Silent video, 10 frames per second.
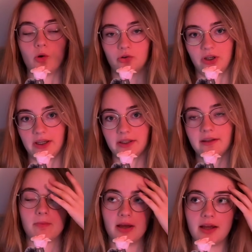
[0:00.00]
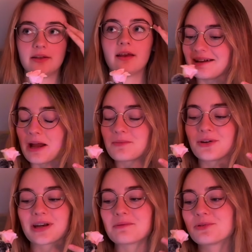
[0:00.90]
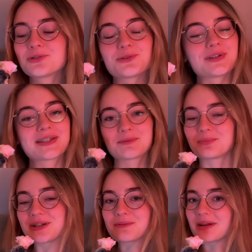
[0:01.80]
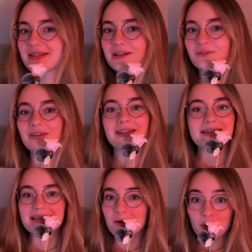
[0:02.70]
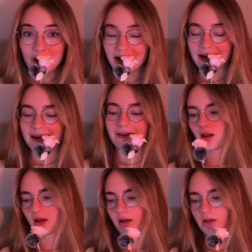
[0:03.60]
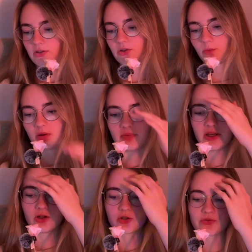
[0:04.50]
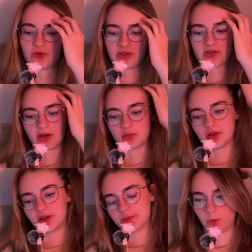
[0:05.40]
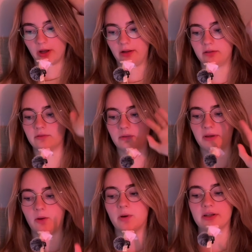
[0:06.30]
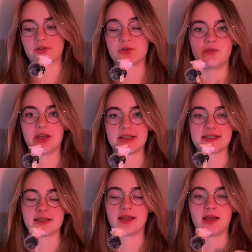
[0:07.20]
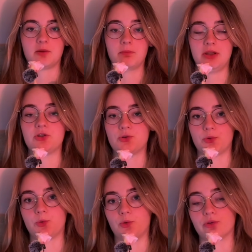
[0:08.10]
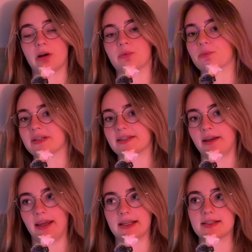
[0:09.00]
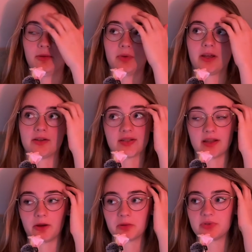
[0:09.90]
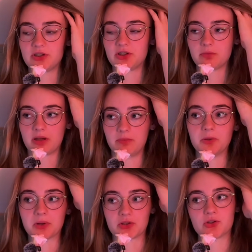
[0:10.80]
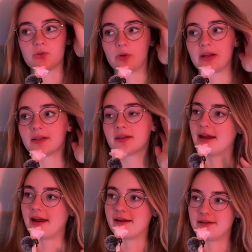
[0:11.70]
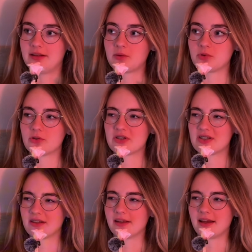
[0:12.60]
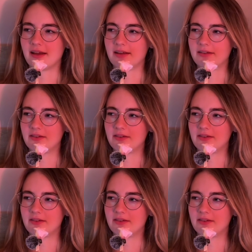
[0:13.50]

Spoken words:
or read, but I'm not able to express myself in the same way. So my mini goals for the summer, well, the main one is fixing B2 grammar mistakes, because now I'm teaching my B1 student and I'm noticing that